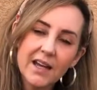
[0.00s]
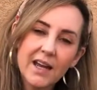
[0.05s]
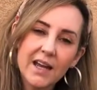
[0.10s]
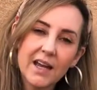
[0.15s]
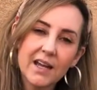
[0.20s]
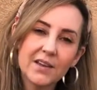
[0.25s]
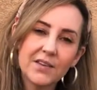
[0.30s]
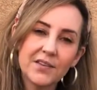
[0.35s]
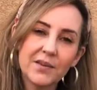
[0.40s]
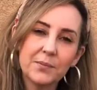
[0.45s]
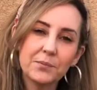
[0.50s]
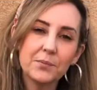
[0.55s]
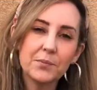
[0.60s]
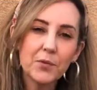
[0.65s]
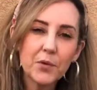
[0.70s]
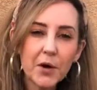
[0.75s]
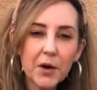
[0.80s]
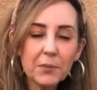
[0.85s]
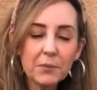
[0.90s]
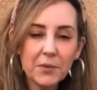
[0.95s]
and the
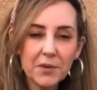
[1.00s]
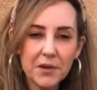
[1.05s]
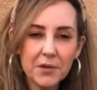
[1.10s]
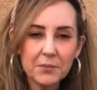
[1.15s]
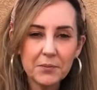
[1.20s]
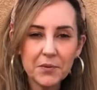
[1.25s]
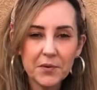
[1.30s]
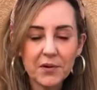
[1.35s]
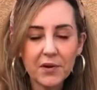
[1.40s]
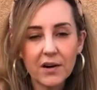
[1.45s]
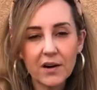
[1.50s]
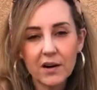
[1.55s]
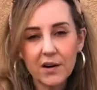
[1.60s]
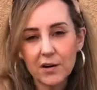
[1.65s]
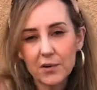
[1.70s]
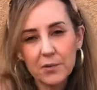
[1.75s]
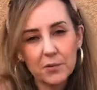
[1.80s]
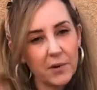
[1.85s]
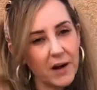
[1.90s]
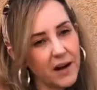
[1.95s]
more people are
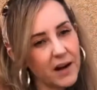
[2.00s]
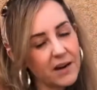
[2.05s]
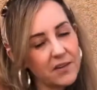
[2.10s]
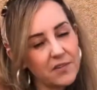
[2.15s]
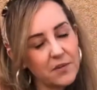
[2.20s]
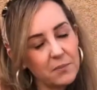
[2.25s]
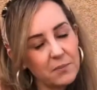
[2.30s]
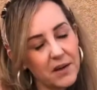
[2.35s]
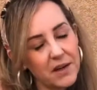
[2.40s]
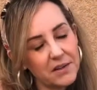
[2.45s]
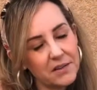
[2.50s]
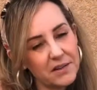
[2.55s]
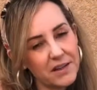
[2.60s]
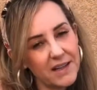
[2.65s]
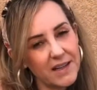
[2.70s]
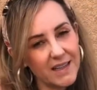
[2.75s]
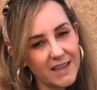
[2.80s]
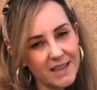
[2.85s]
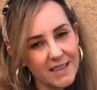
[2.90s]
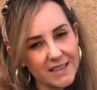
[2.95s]
aware, the better it
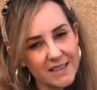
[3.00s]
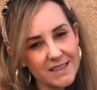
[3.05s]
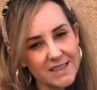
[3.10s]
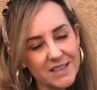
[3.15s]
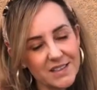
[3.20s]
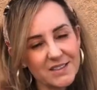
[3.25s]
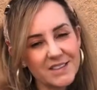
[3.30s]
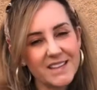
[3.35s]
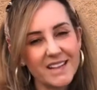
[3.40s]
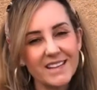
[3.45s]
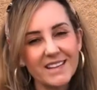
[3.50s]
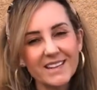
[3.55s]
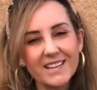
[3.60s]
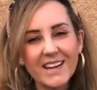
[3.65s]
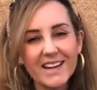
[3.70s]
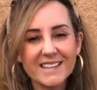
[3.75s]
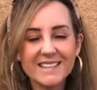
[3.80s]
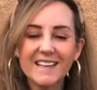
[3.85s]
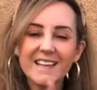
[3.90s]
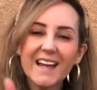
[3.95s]
is. So, sending you
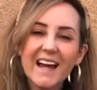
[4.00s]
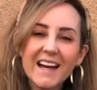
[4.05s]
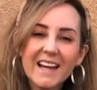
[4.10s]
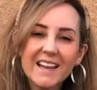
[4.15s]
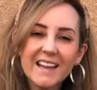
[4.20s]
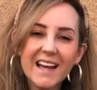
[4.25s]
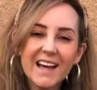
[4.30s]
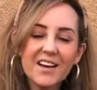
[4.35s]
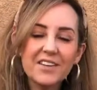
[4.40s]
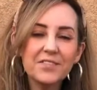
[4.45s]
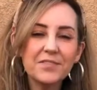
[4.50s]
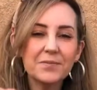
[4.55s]
guys a lot of love